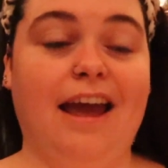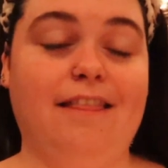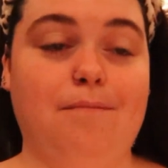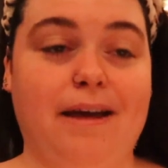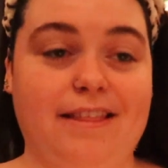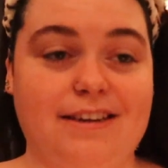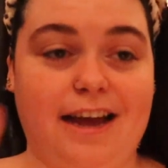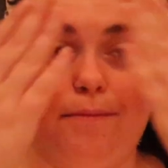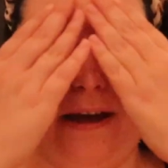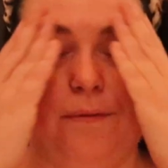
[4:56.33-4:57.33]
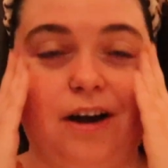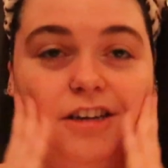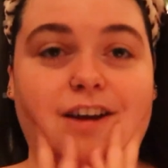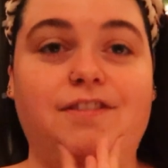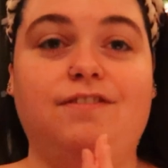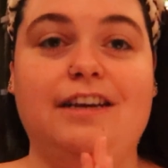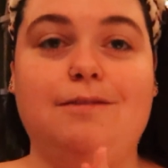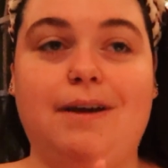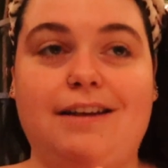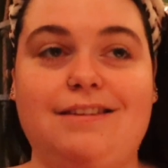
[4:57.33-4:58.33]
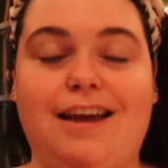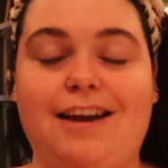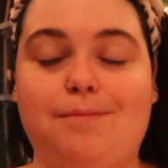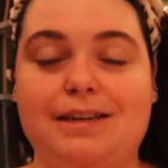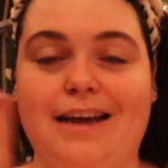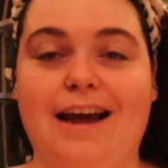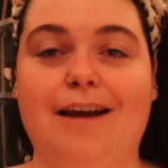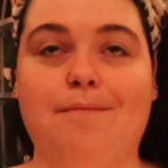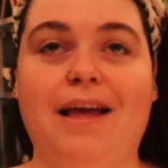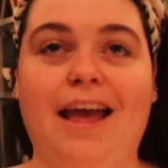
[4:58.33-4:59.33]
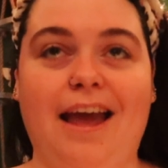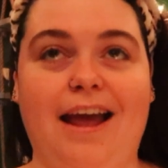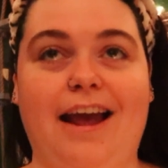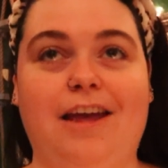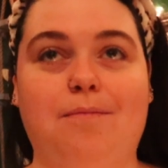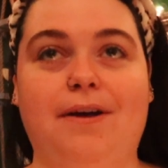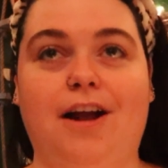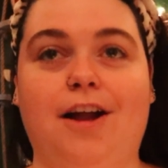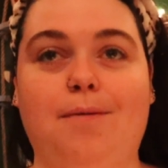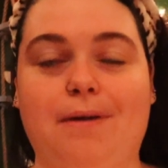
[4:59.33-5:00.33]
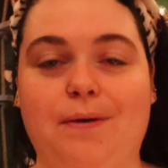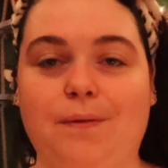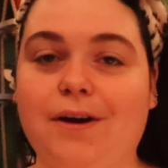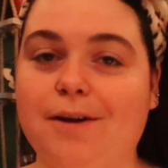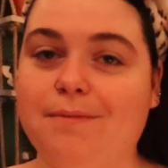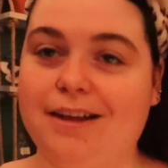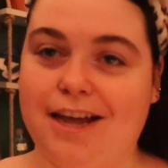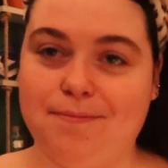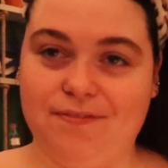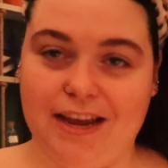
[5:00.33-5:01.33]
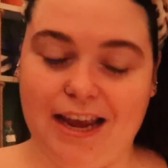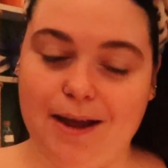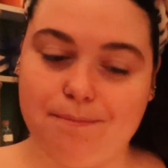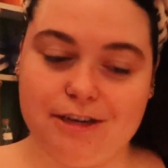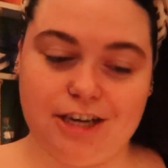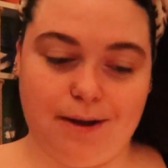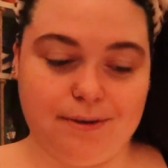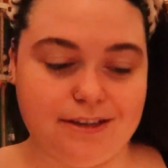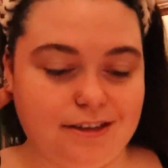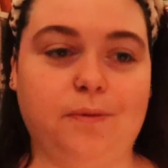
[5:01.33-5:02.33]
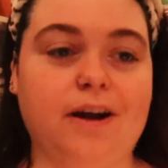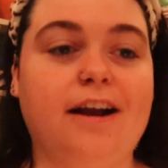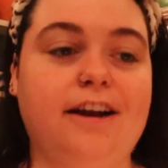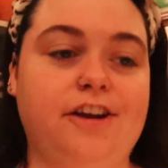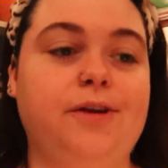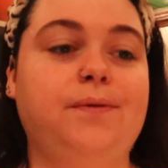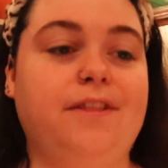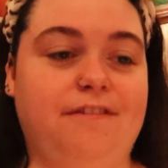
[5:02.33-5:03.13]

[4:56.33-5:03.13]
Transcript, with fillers: And then by the time I wash off the face mask, it'll be time and I can put on my warm, comfy pajamas. We're going to do the